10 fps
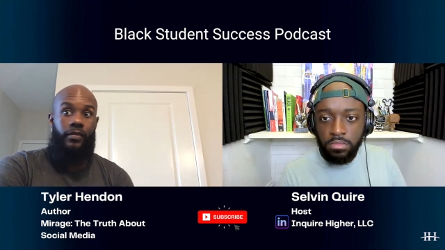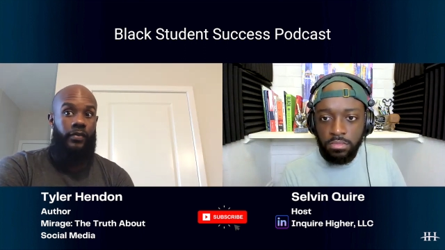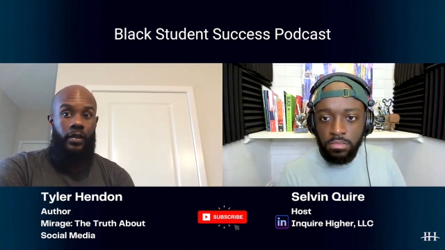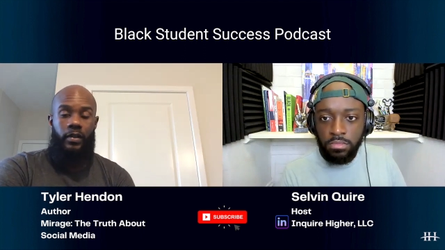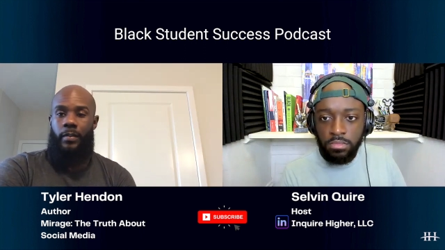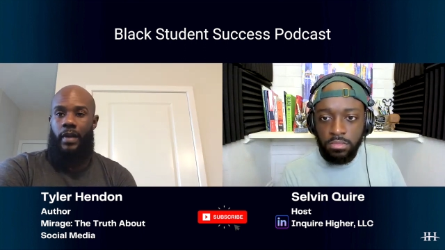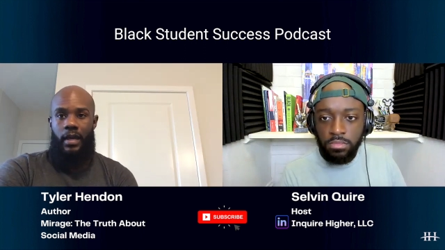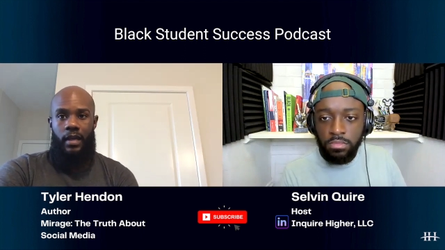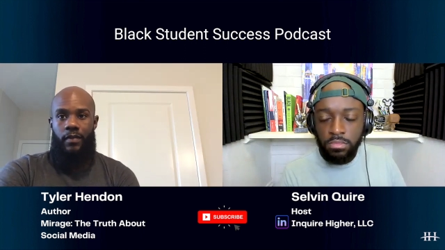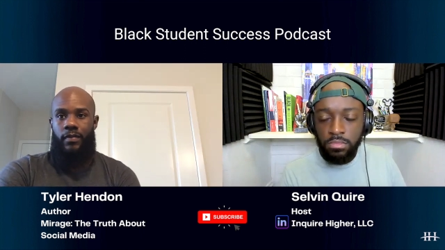Speaker 1: feel, and
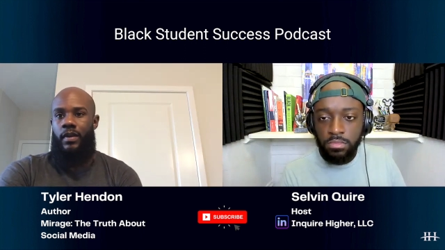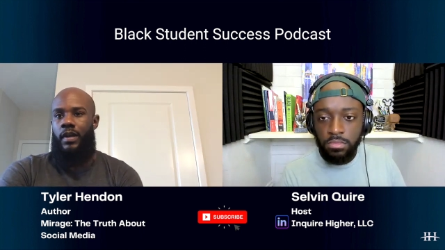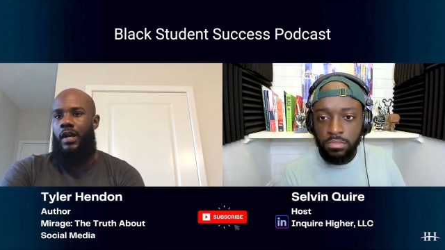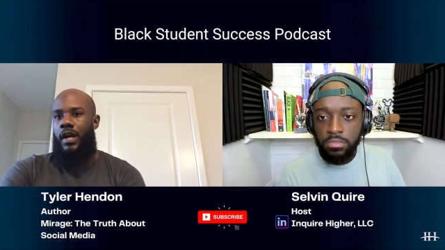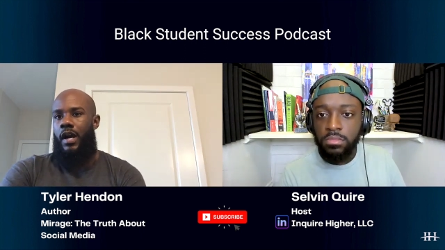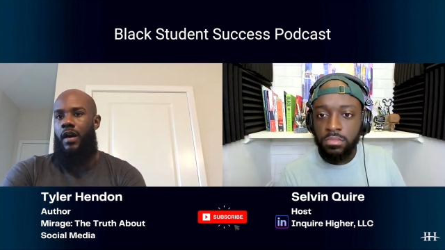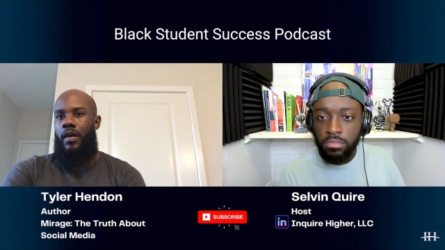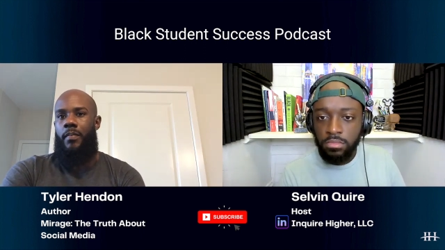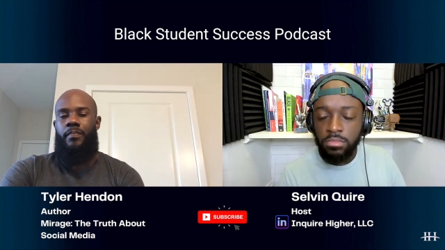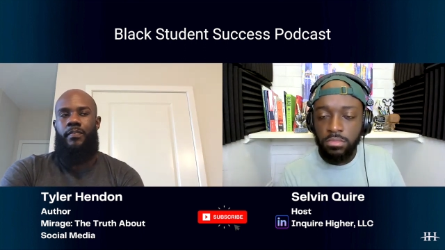behave.
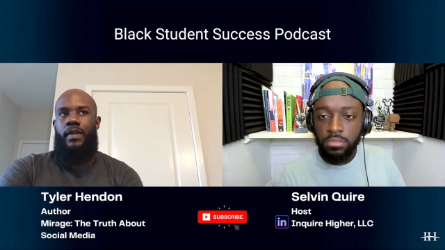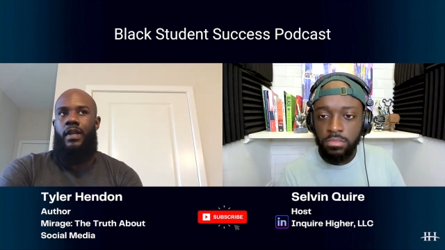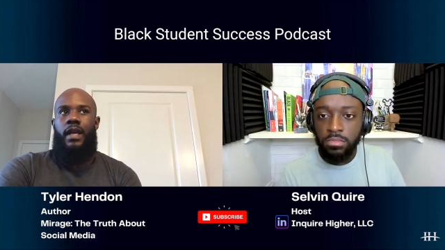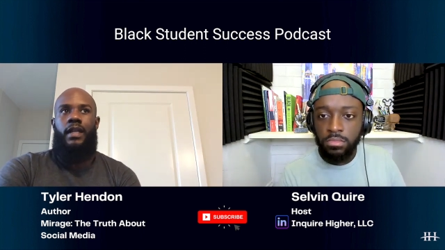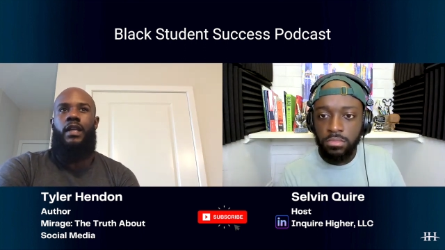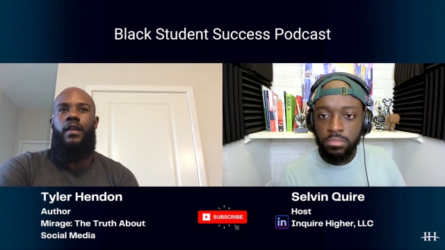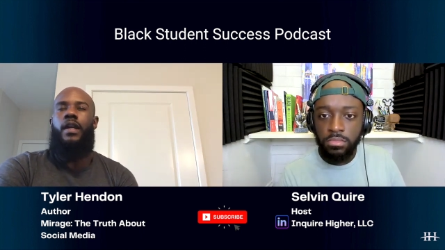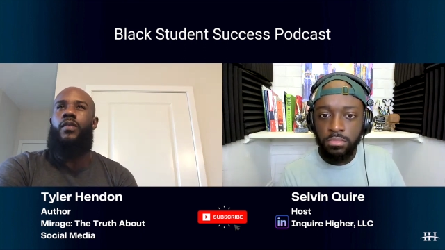Um, and any,